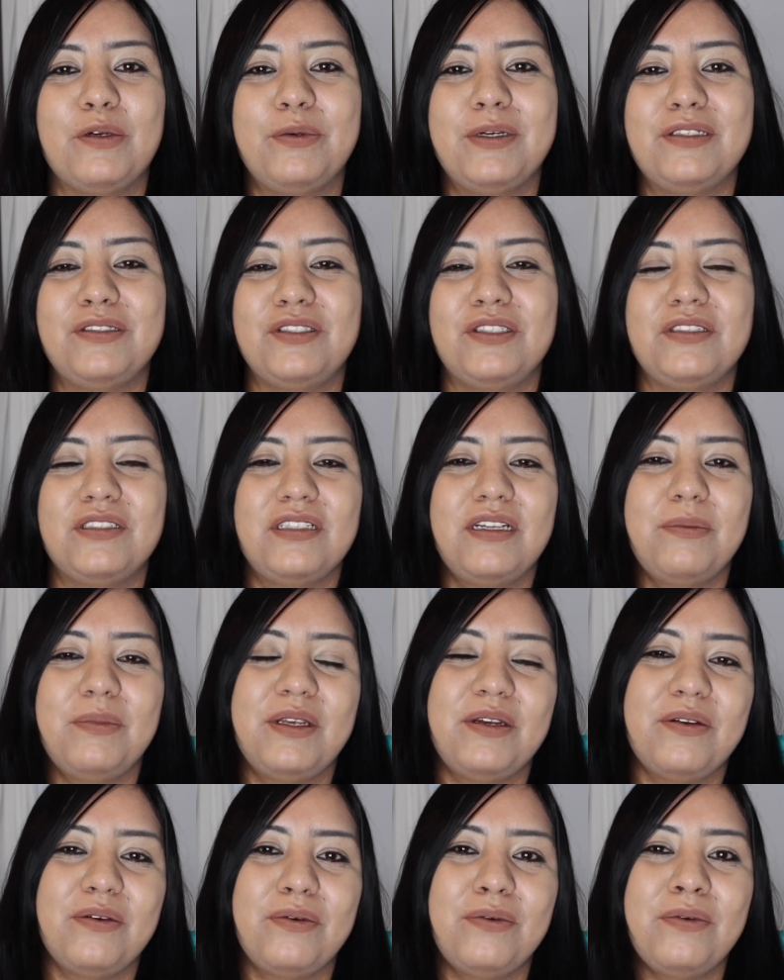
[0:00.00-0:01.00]
questions let me
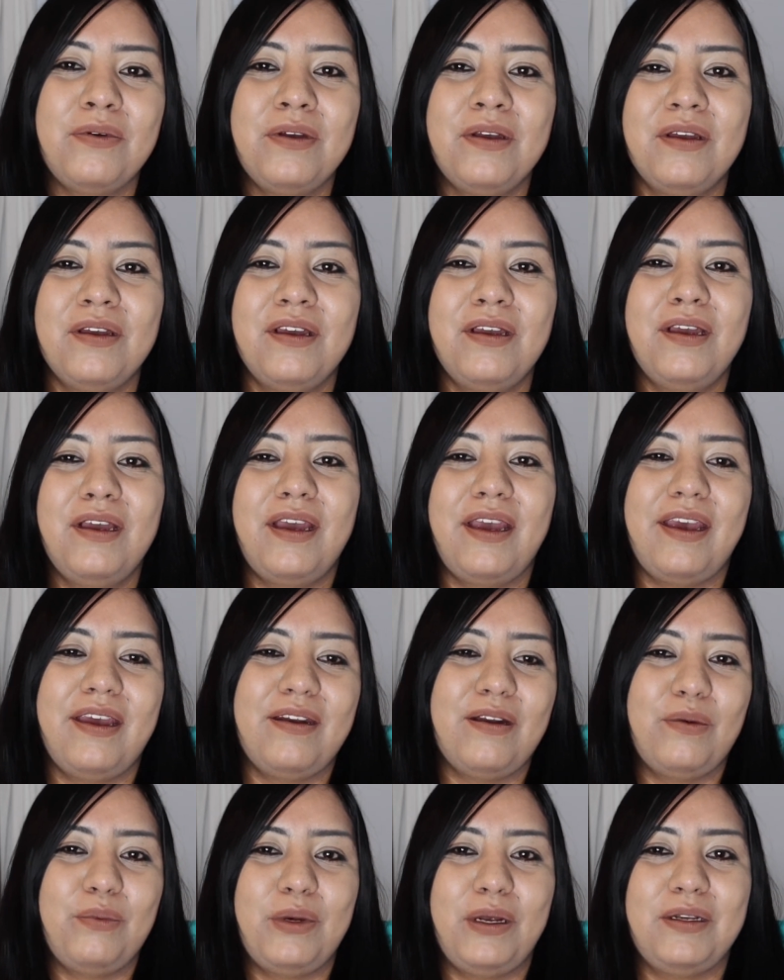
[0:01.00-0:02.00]
know and
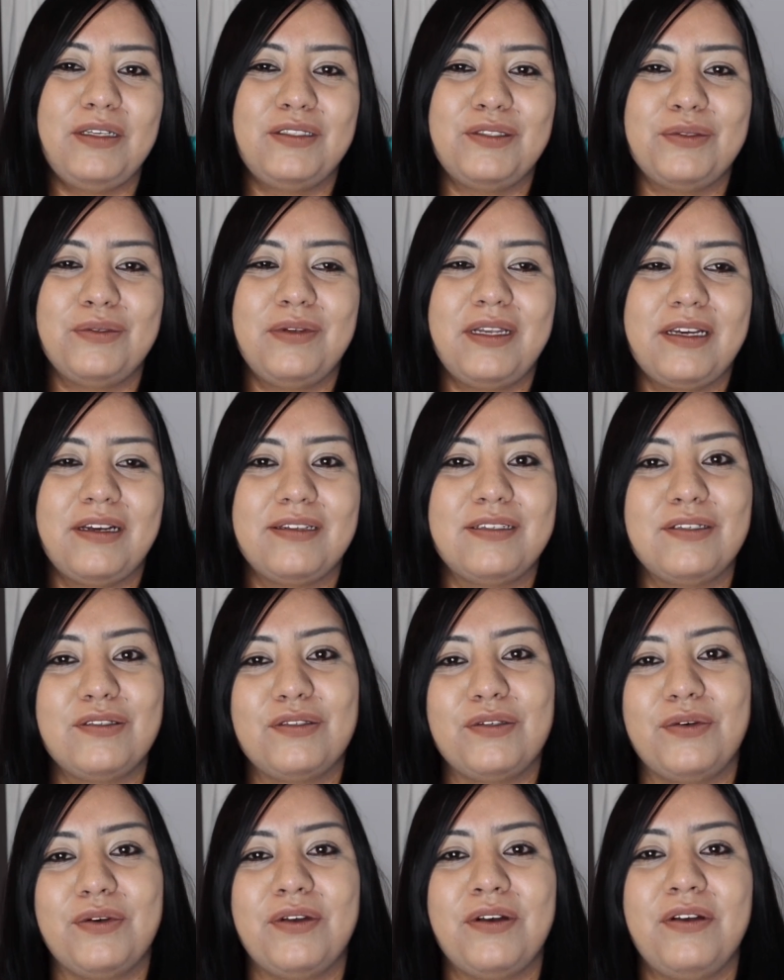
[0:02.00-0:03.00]
i'll probably do like a
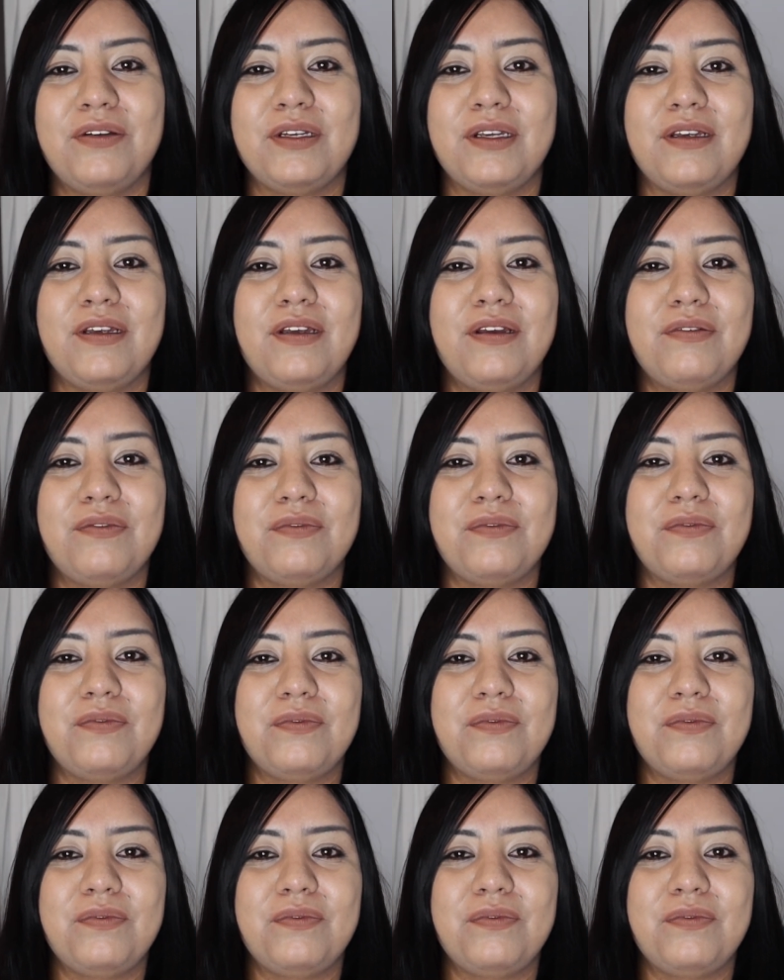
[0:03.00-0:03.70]
tutorial on it if